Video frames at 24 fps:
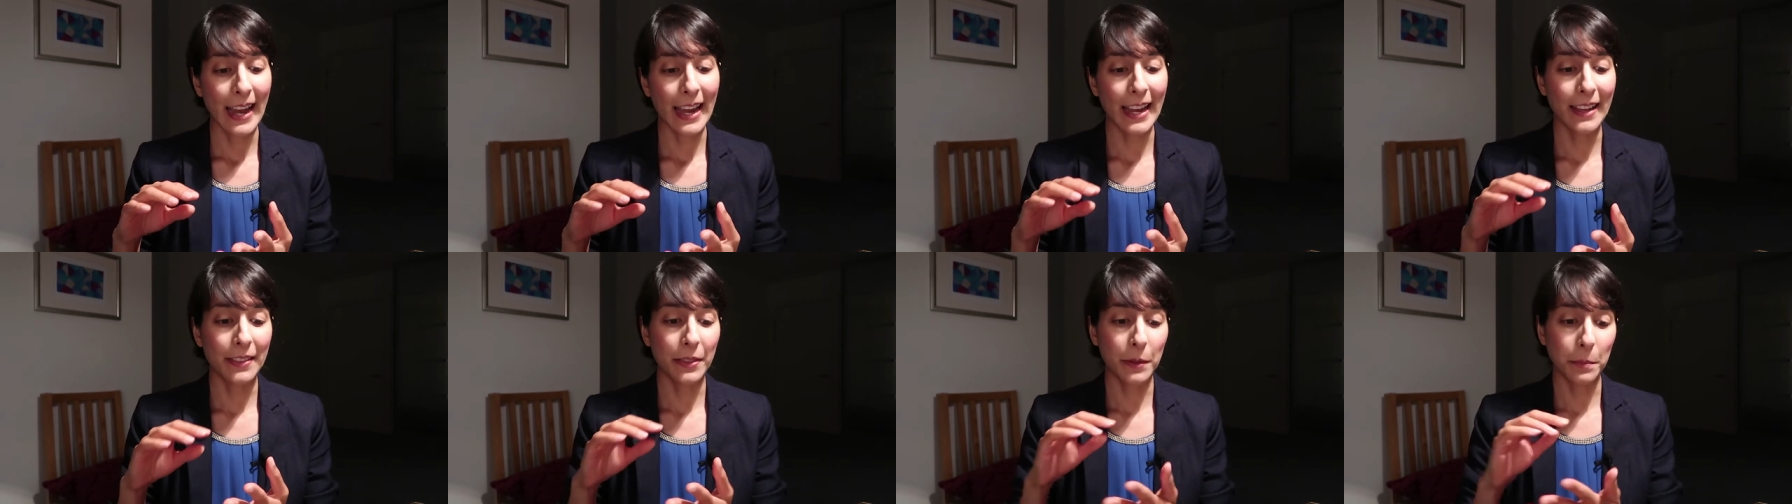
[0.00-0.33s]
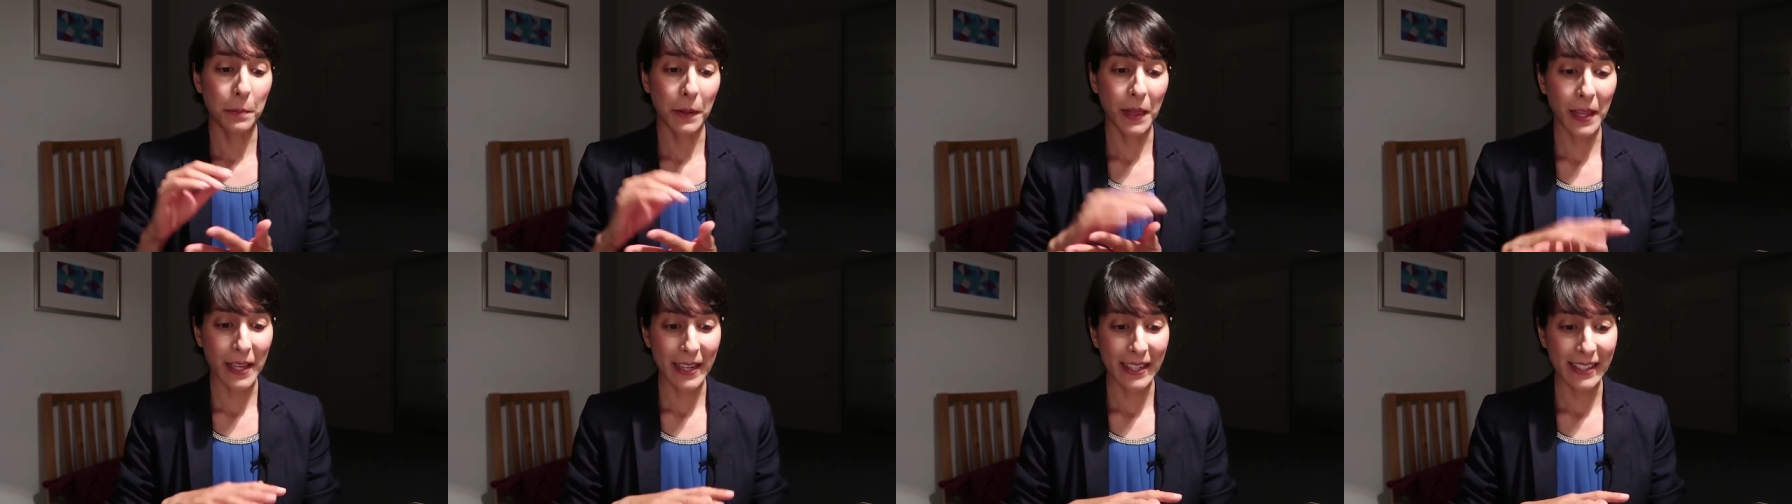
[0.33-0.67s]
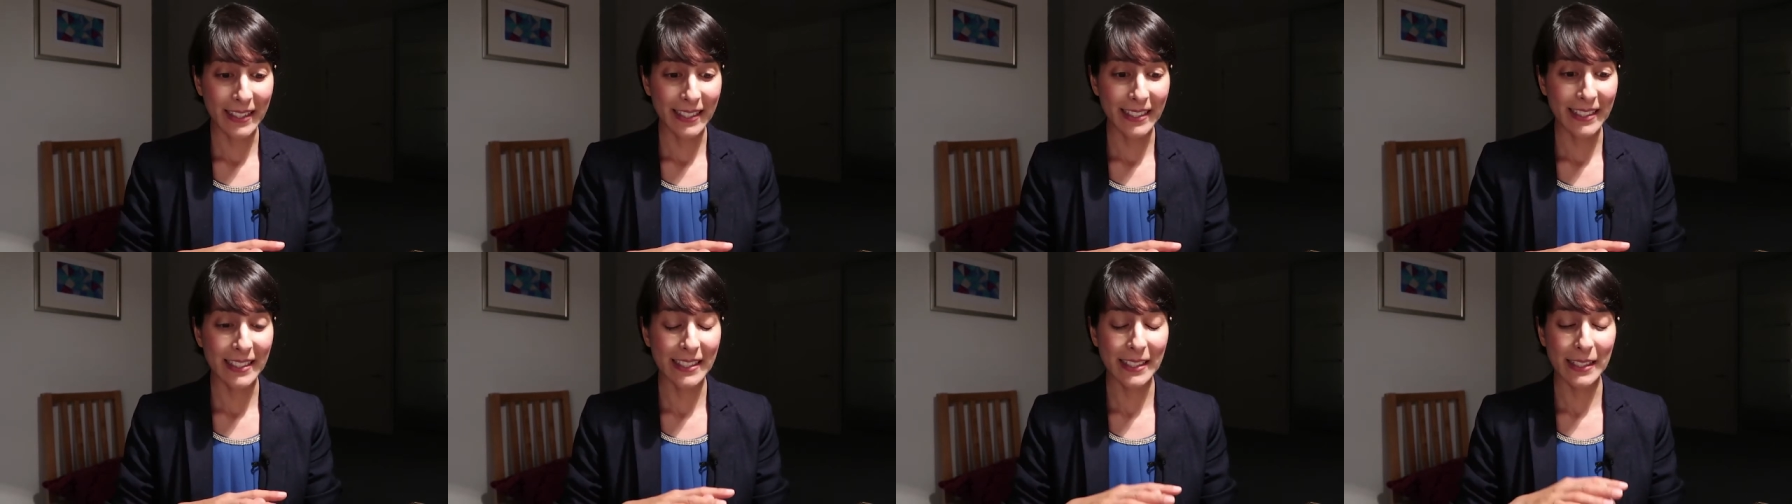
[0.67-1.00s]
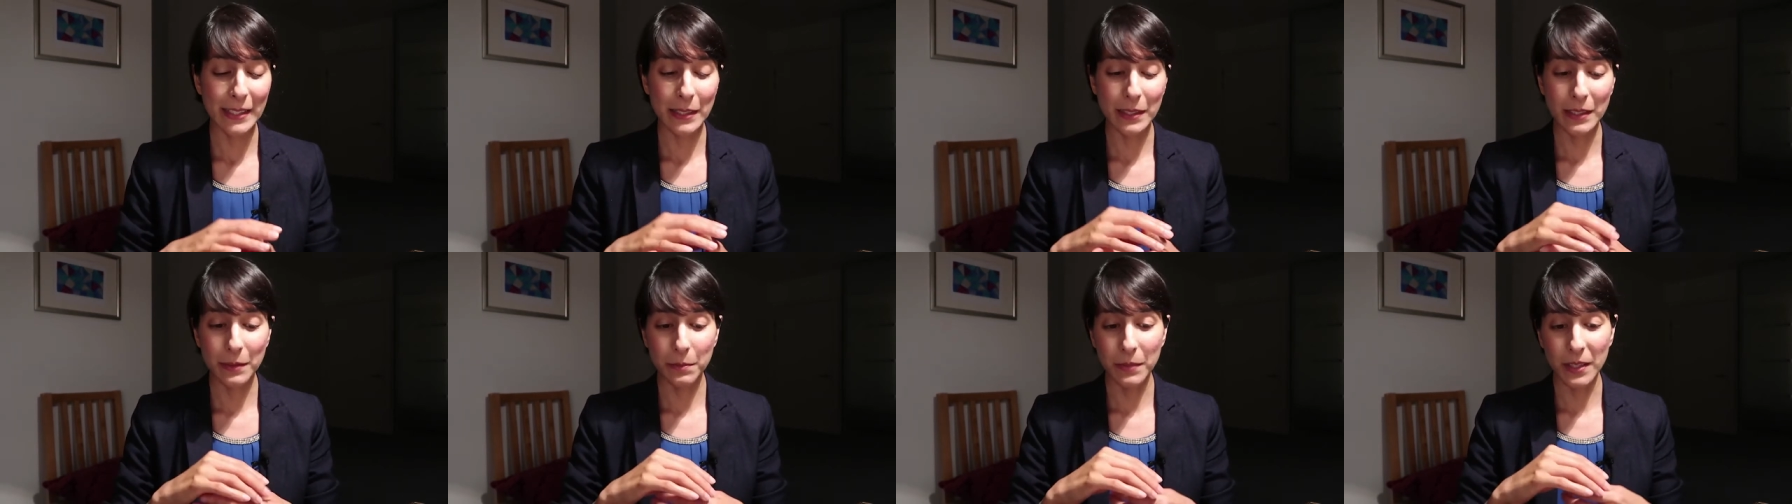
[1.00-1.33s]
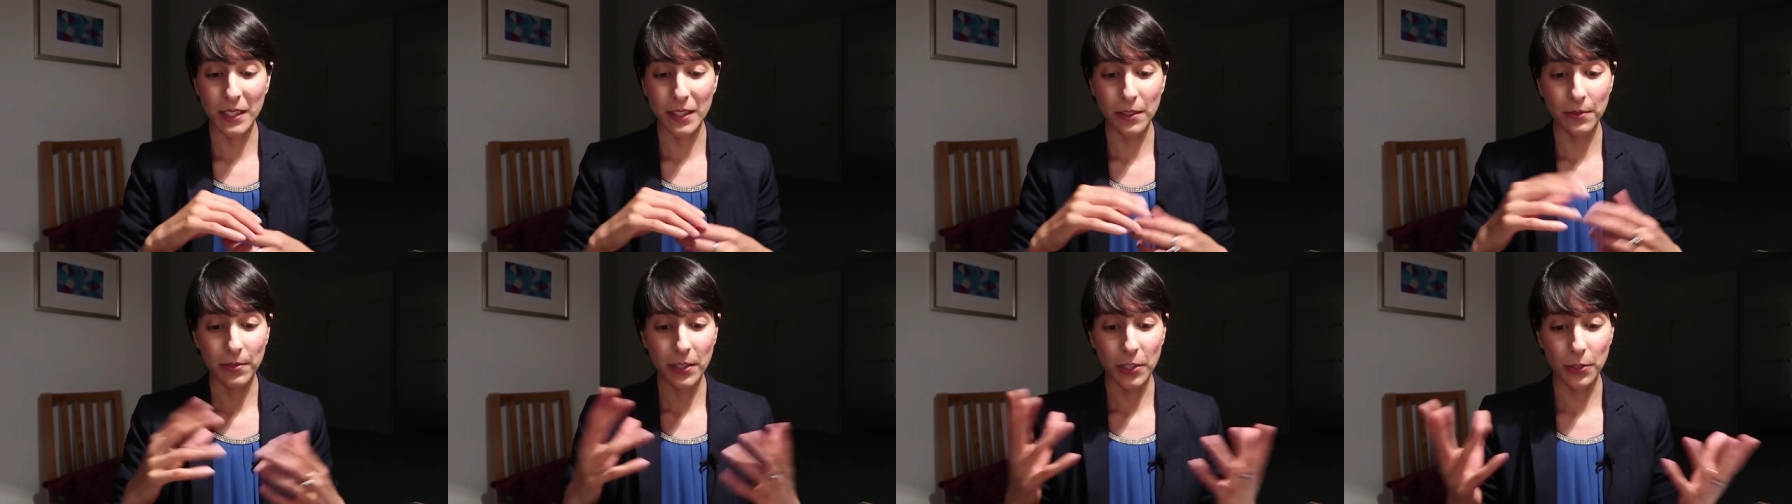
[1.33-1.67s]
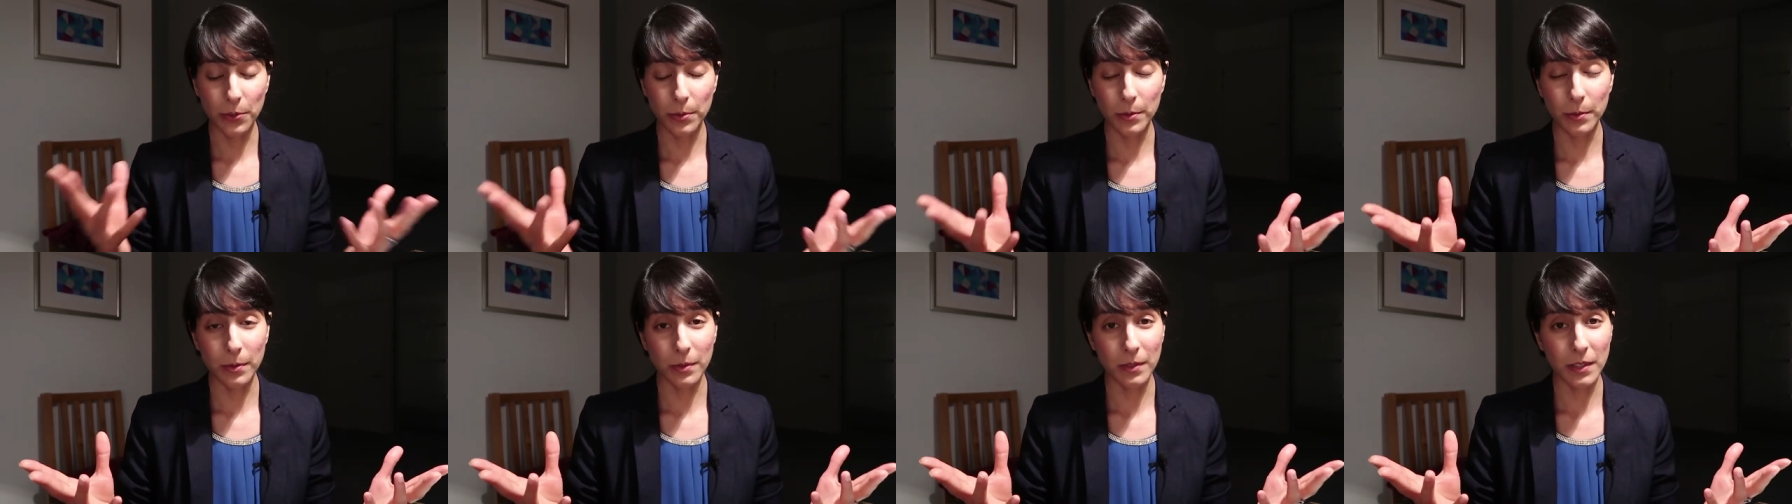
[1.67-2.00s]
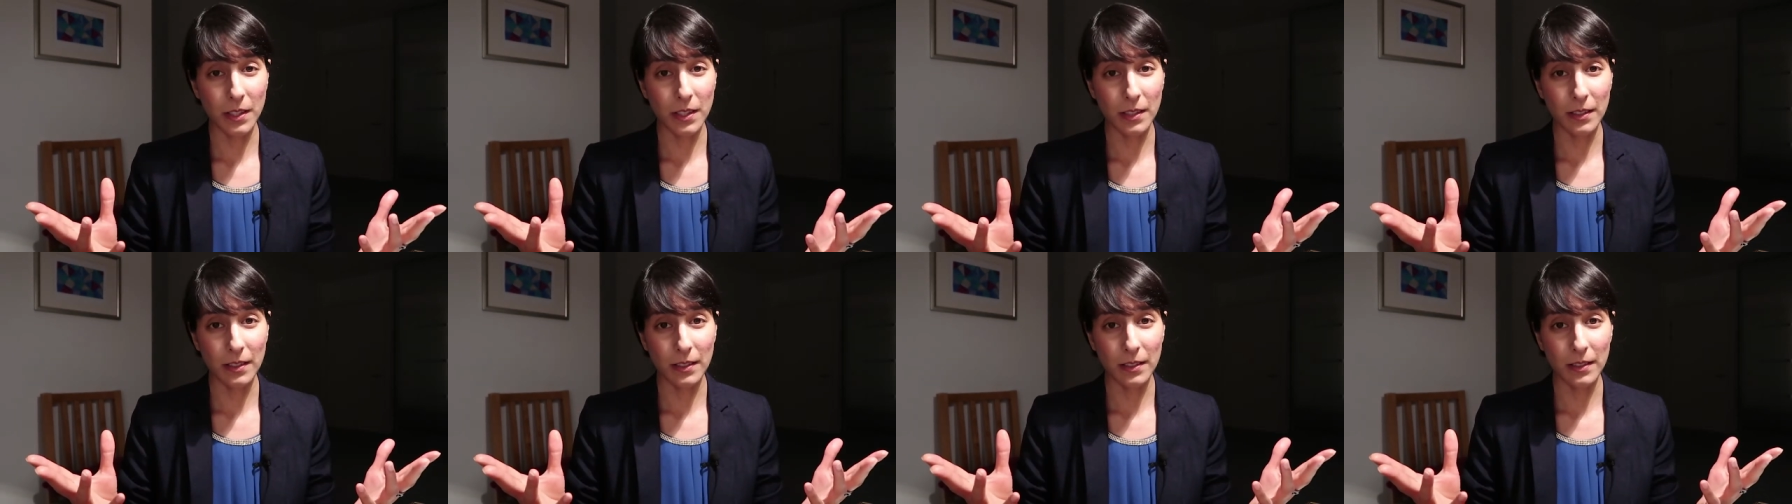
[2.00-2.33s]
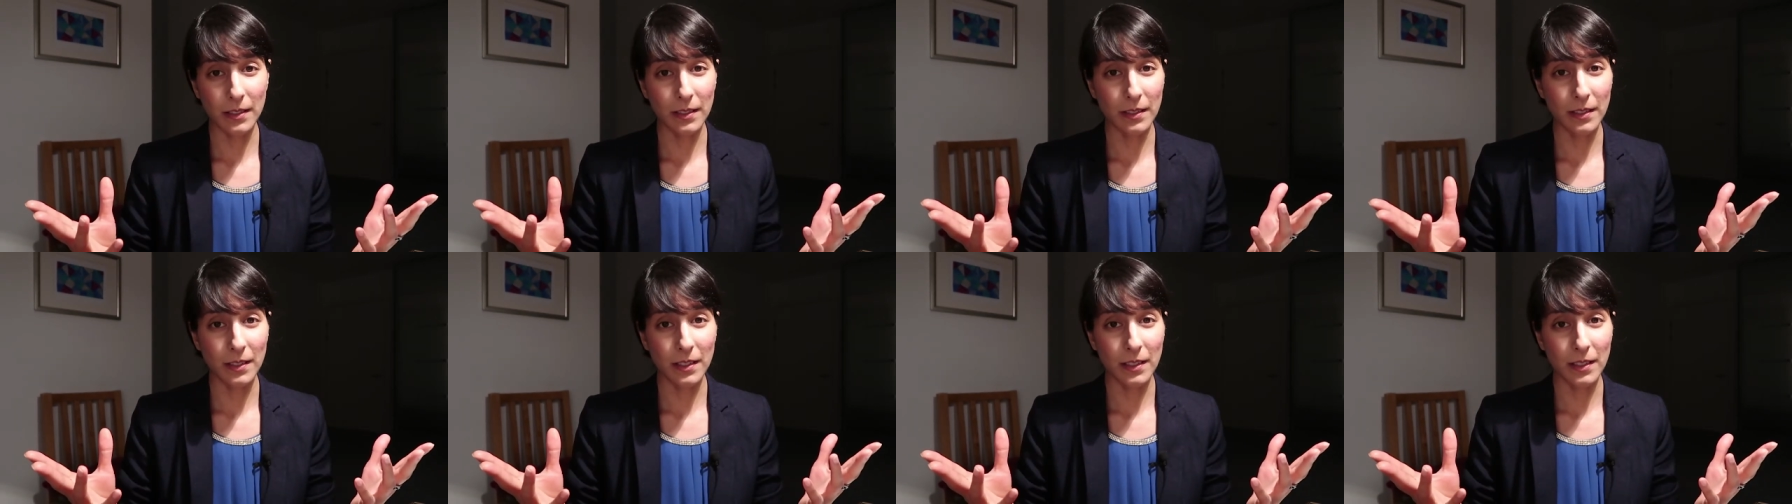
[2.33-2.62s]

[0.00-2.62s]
and the place, but the visuals, the,